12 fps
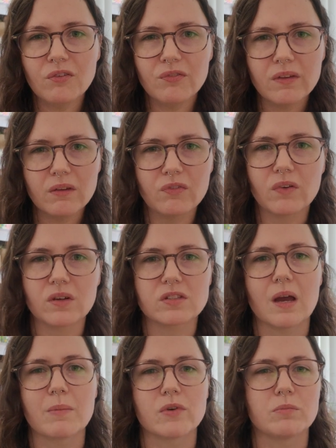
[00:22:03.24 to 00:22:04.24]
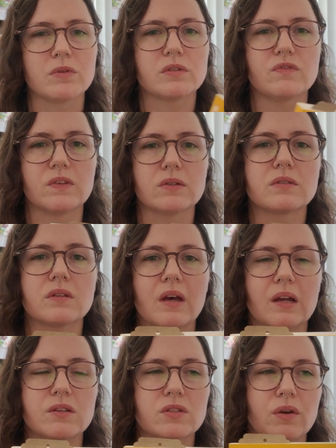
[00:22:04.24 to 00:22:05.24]
for the first time, it almost feels
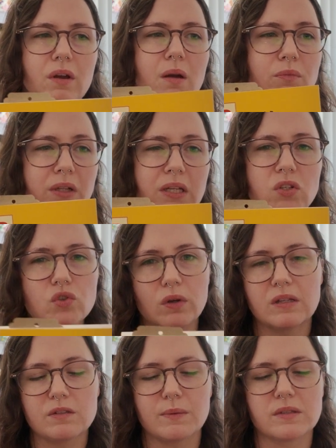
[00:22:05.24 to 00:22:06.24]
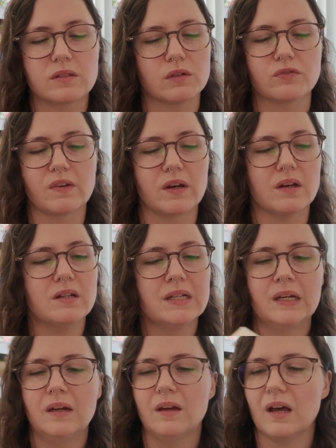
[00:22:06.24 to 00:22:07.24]
like. So I'm really enjoying this one so far.
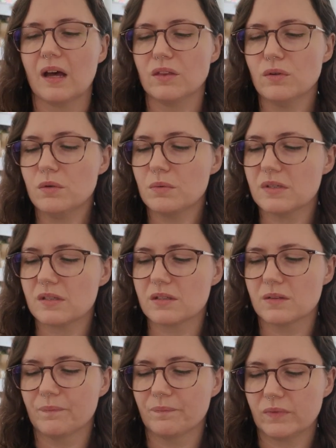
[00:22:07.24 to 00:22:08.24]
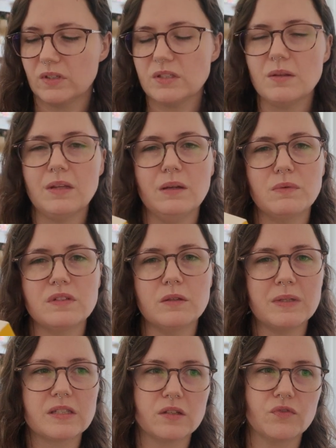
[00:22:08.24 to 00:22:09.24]
I thought it was just something that was a little
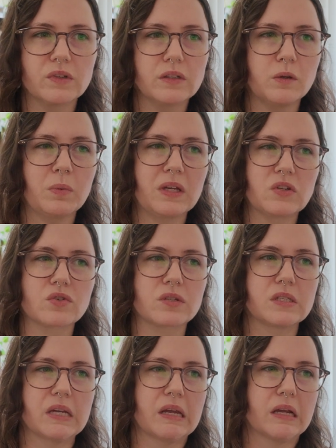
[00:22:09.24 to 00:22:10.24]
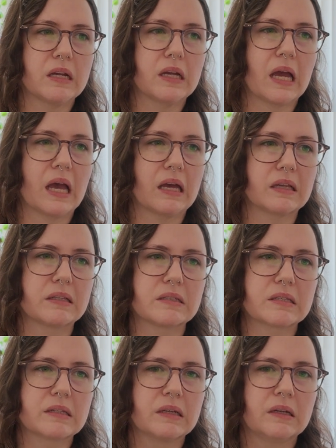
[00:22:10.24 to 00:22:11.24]
bit different, a little bit interesting. And
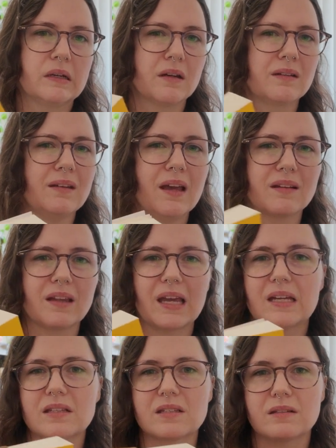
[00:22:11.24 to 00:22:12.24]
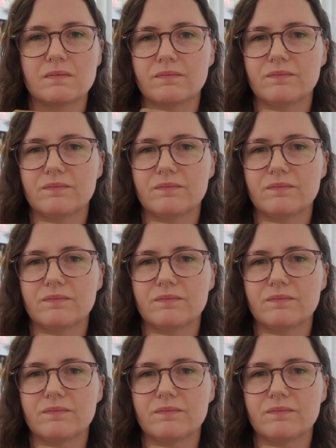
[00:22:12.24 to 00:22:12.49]
yeah, like it's